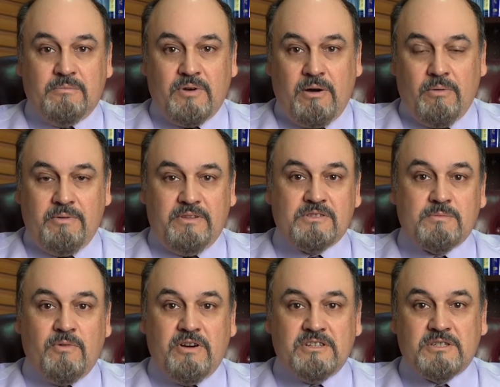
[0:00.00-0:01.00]
probably the
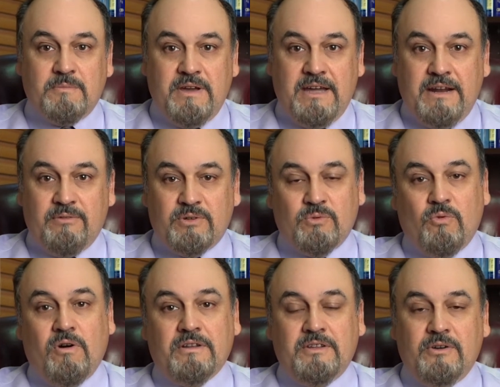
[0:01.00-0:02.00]
smartest man ever to
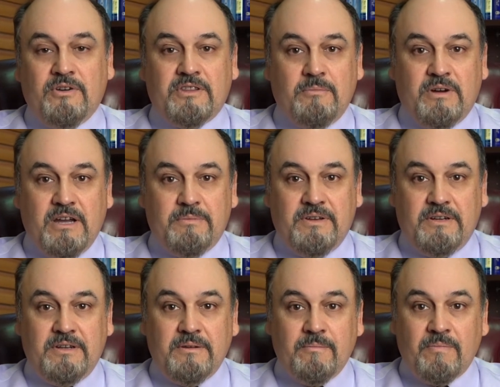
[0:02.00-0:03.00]
walk the earth in my
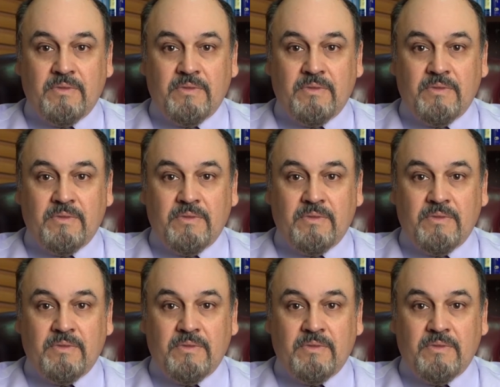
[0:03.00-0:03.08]
opinion,